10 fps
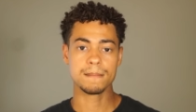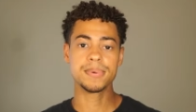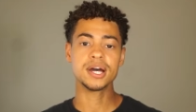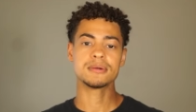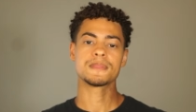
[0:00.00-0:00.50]

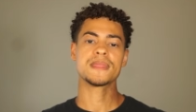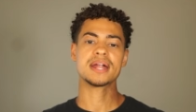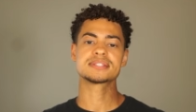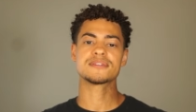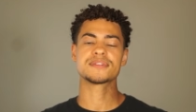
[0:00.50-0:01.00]
But that
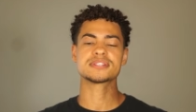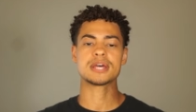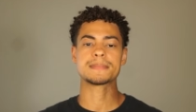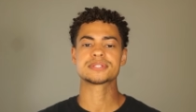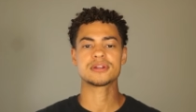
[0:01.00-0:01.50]
is it for this
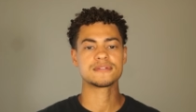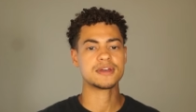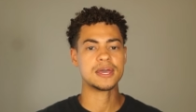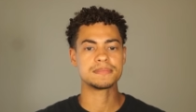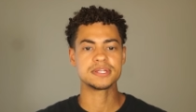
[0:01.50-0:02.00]
episode of
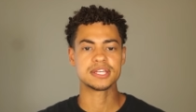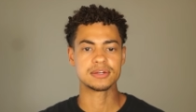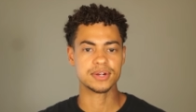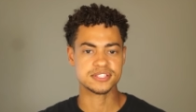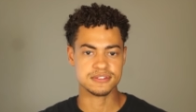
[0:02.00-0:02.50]
M D K
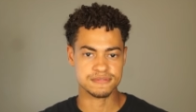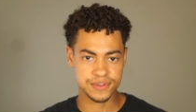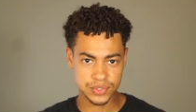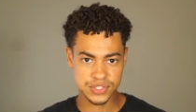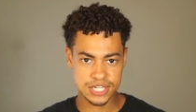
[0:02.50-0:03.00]
Racing
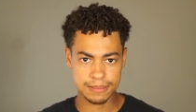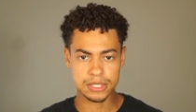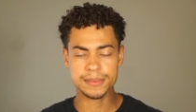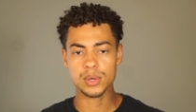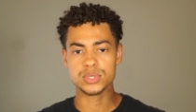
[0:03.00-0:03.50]
Victory Stop.
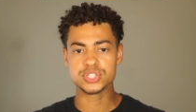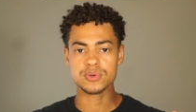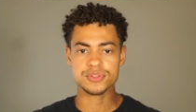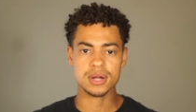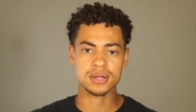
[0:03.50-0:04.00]
Let me know what you
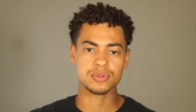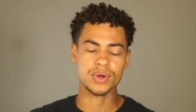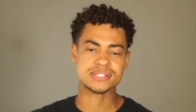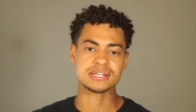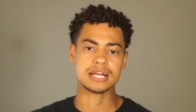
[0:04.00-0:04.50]
thought of the
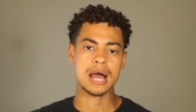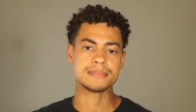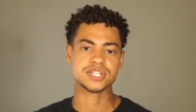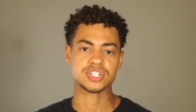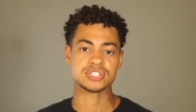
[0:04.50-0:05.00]
race in the
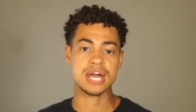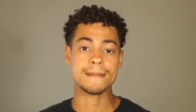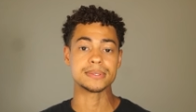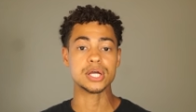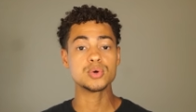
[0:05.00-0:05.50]
comment section
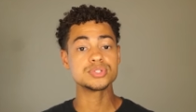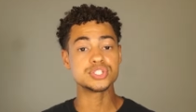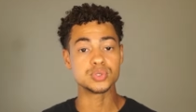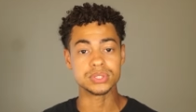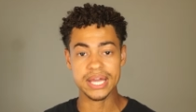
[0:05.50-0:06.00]
down below.
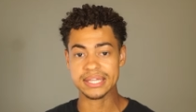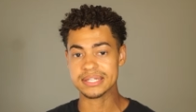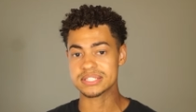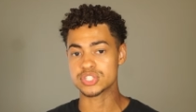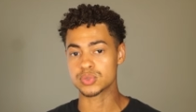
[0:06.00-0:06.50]
Did you like
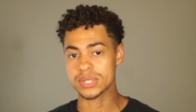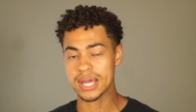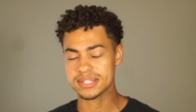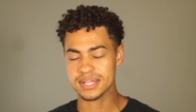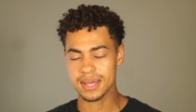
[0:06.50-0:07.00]
it? Did you
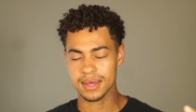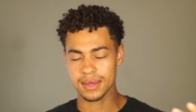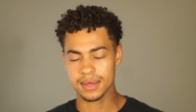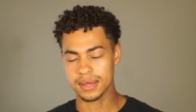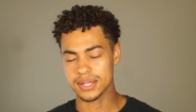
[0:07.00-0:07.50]
not?
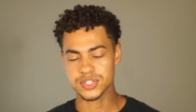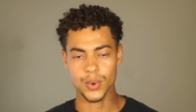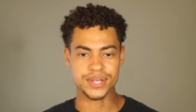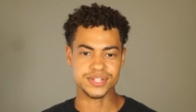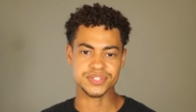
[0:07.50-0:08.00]
And as
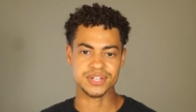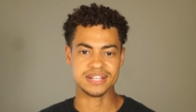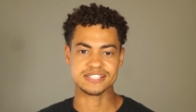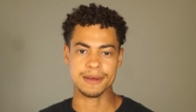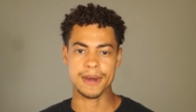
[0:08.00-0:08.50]
always, until
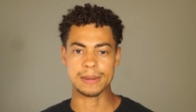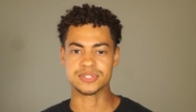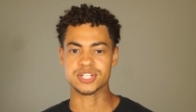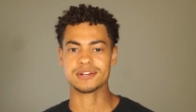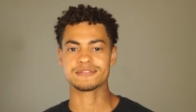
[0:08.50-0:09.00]
next time, my name
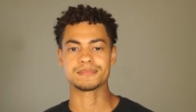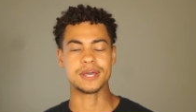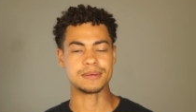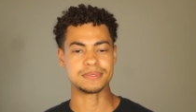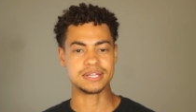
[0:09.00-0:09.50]
is Jet from
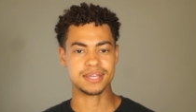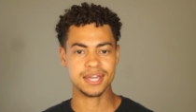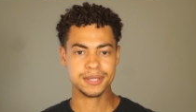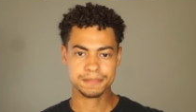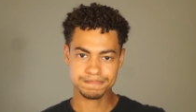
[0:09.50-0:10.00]
M D
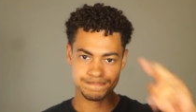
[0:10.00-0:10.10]
K.